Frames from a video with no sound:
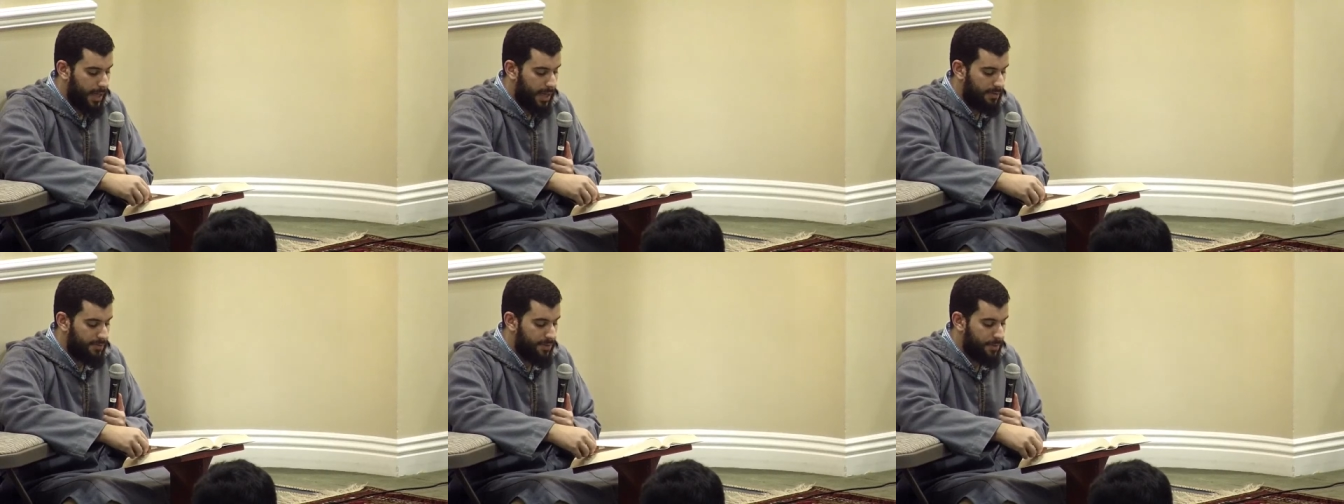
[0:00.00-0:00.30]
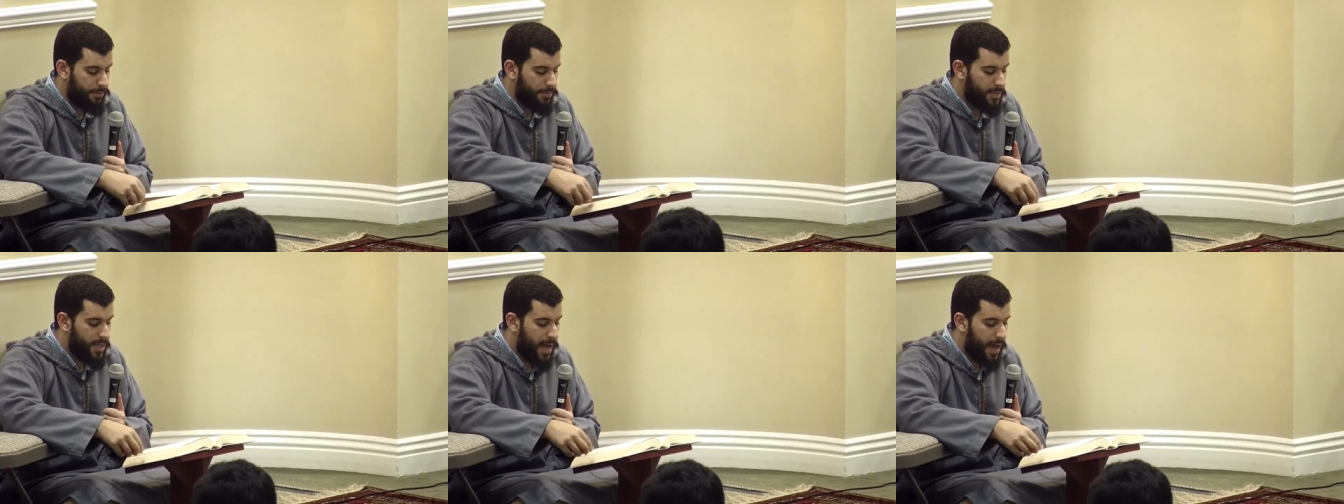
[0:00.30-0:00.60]

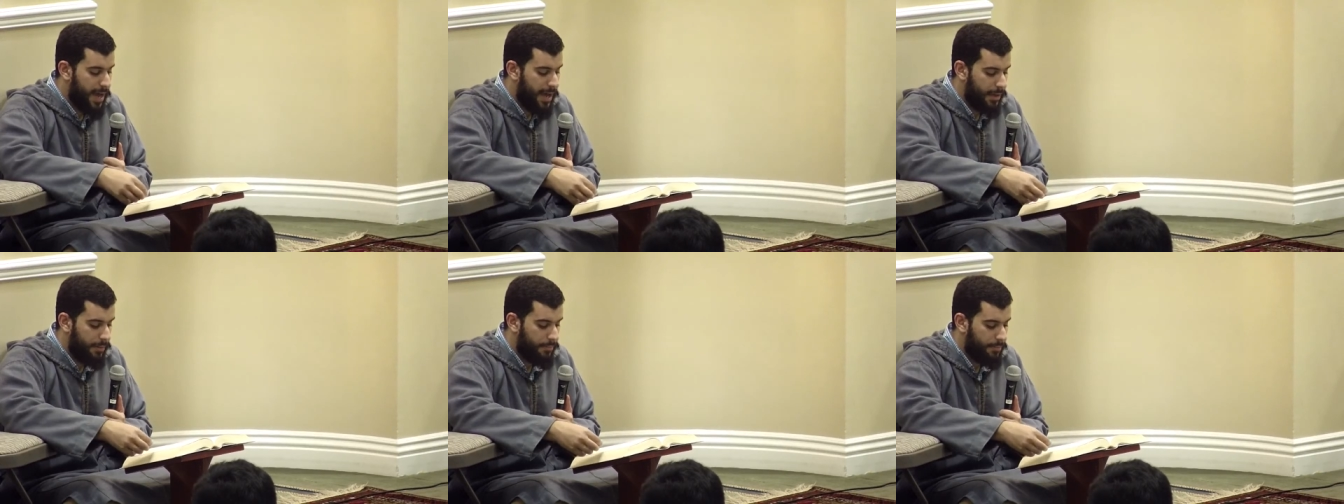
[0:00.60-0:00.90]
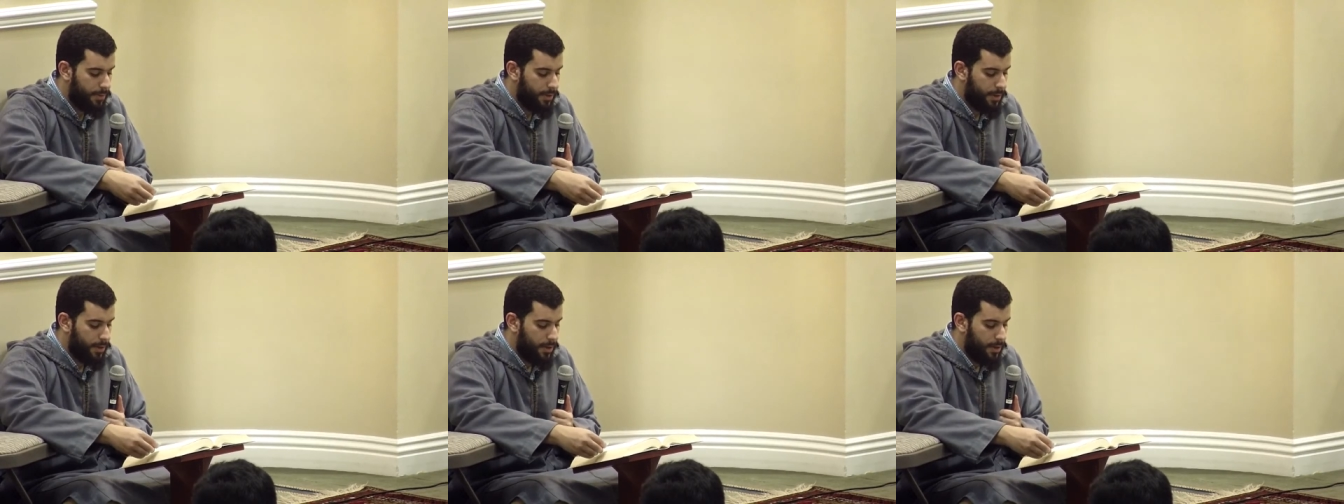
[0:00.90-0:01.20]
gave them
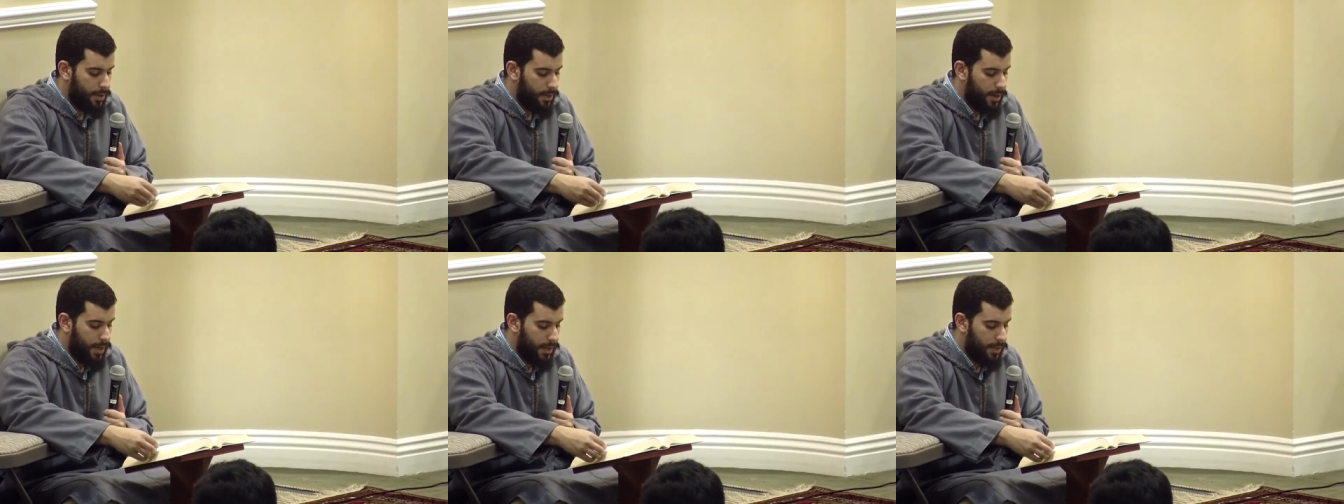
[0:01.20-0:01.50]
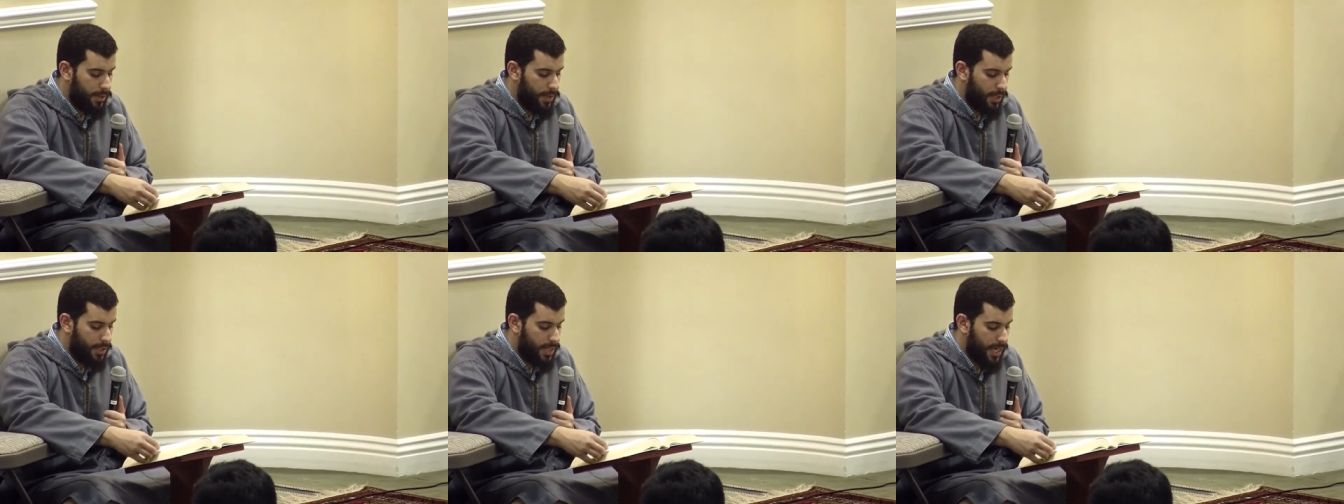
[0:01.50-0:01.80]
time
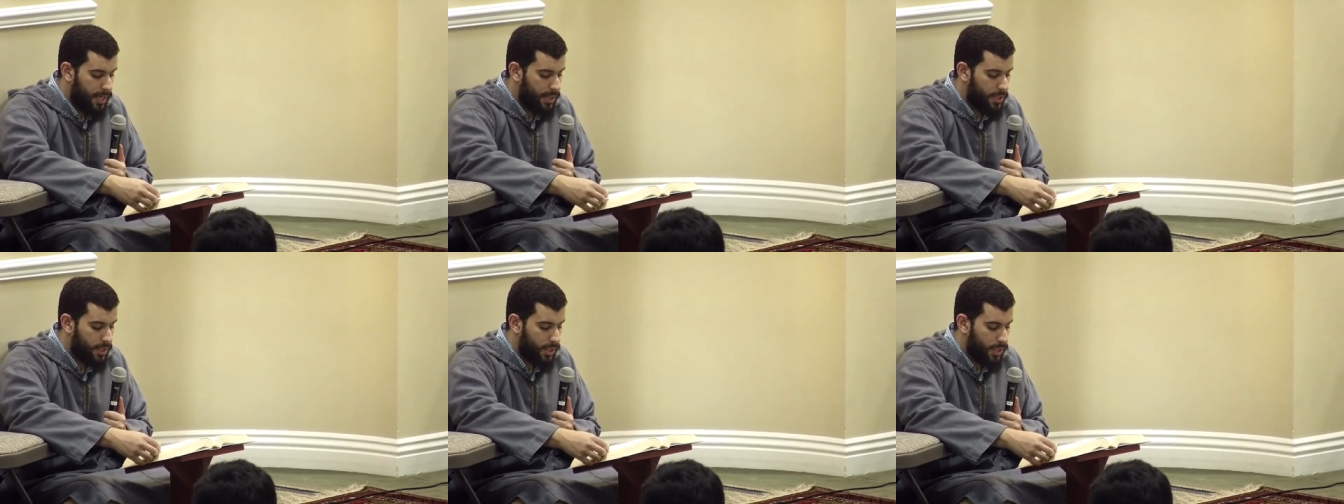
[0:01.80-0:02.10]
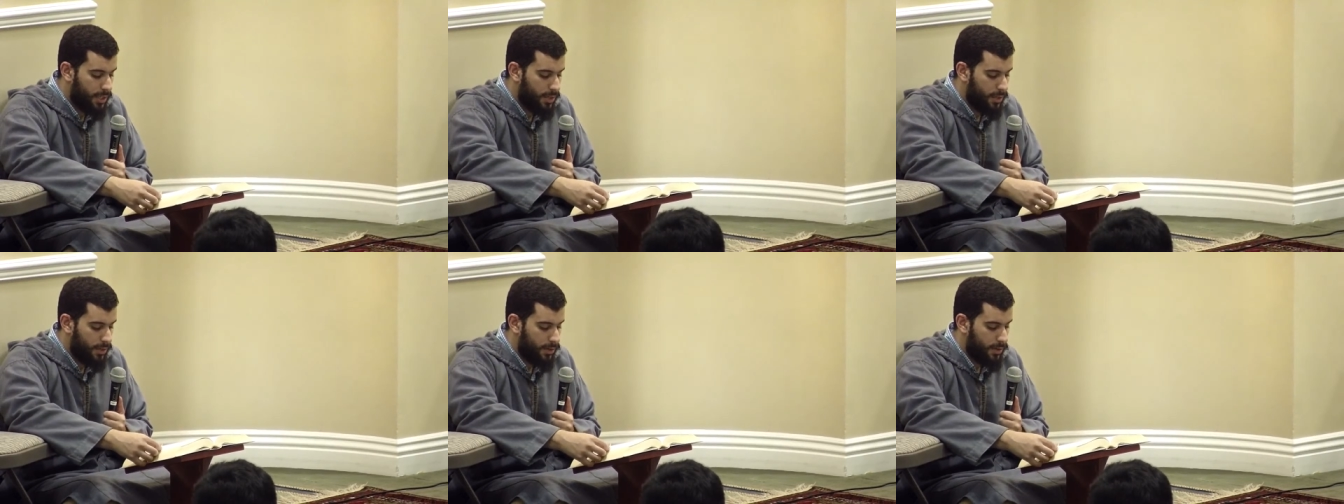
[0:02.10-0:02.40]
and
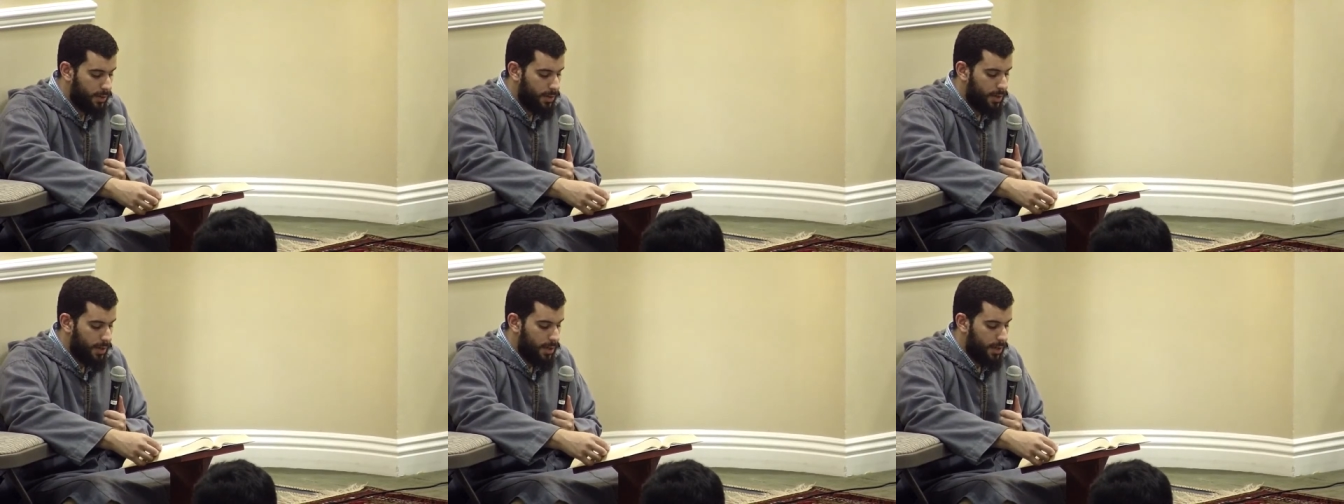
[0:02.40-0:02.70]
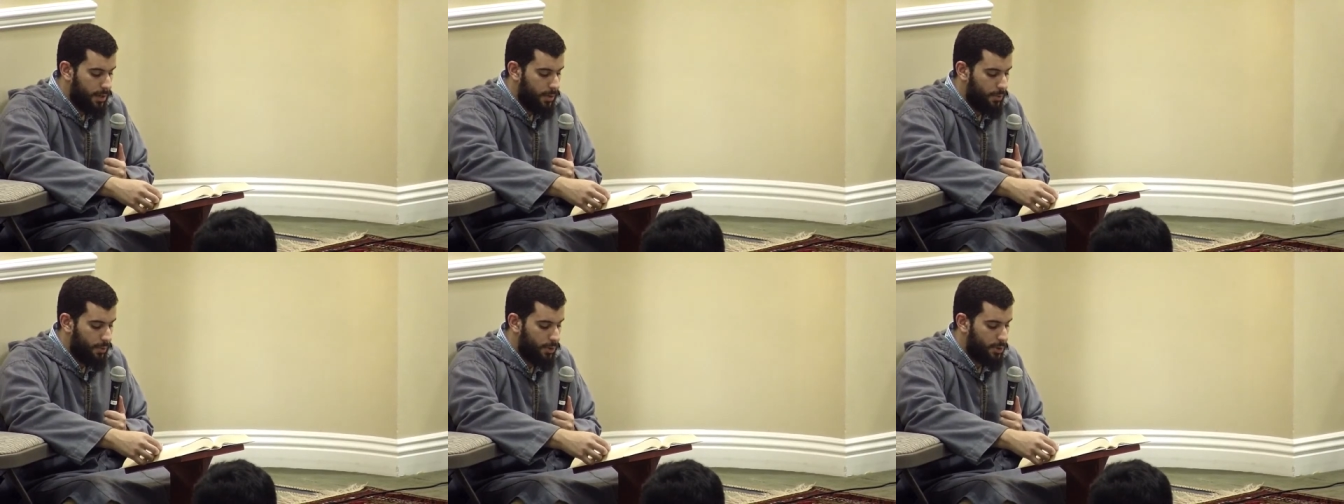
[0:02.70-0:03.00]
attention,
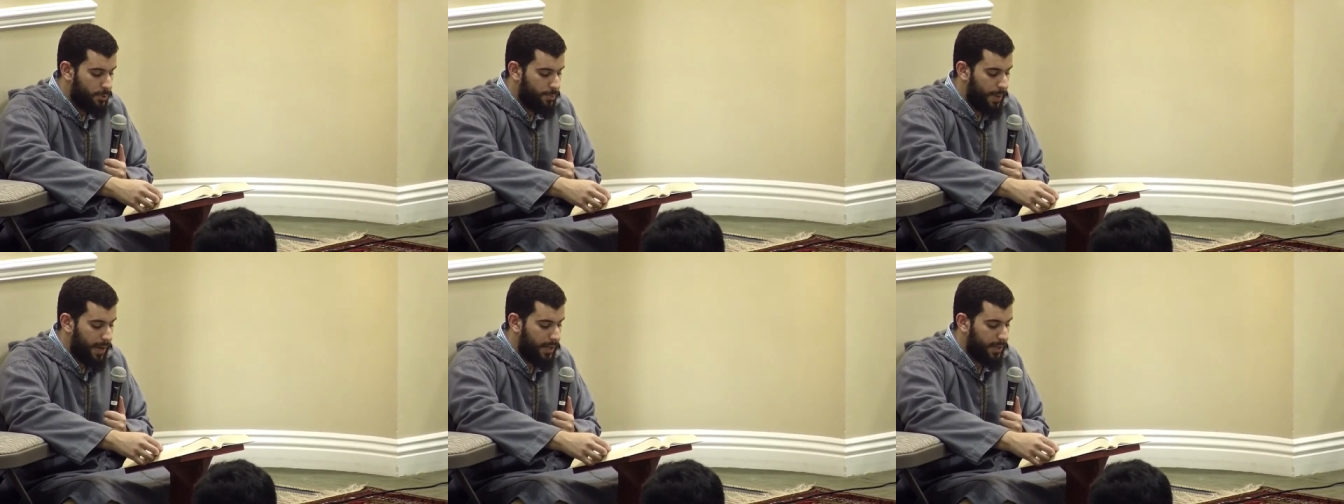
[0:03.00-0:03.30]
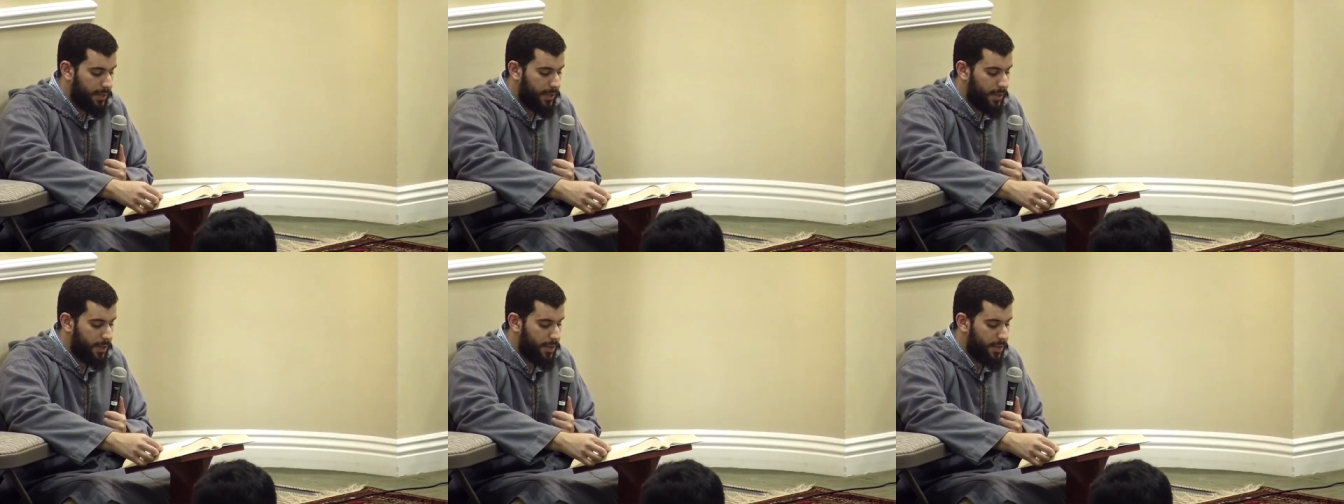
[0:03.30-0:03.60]

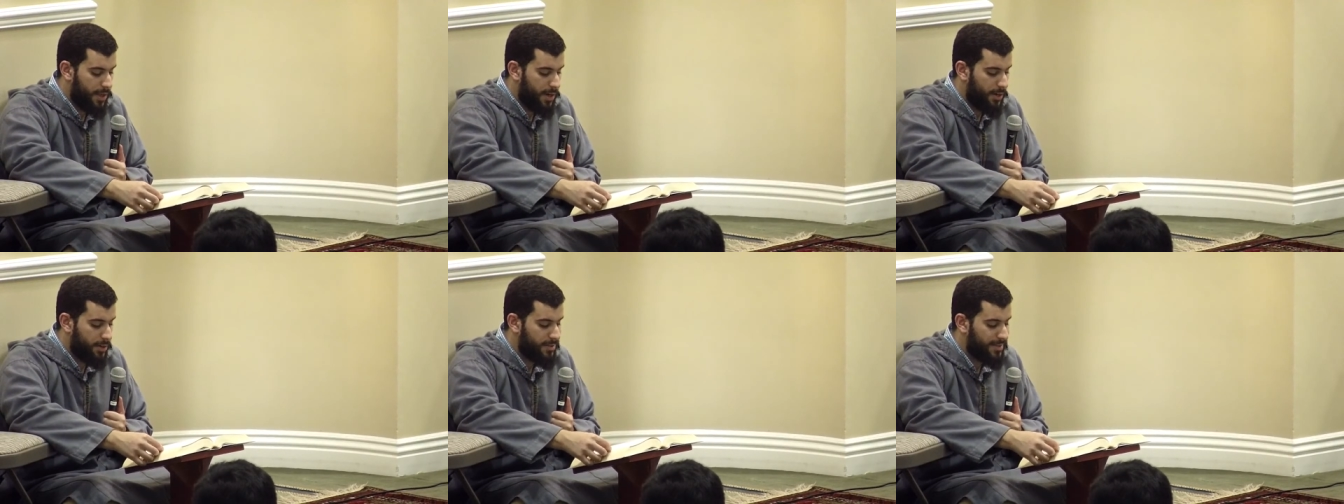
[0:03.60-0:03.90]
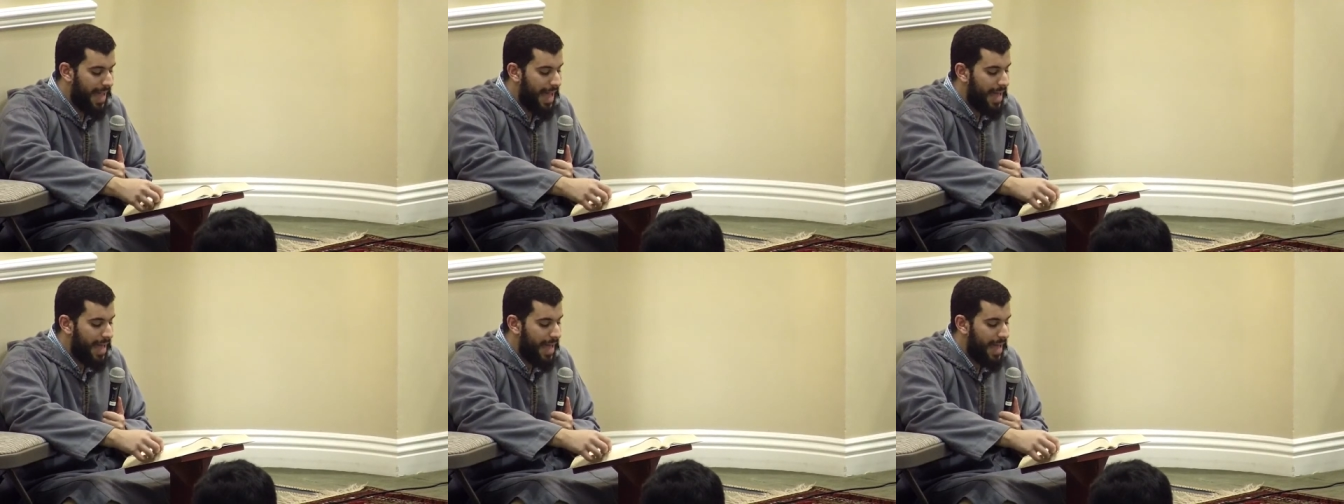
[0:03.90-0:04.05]
respected their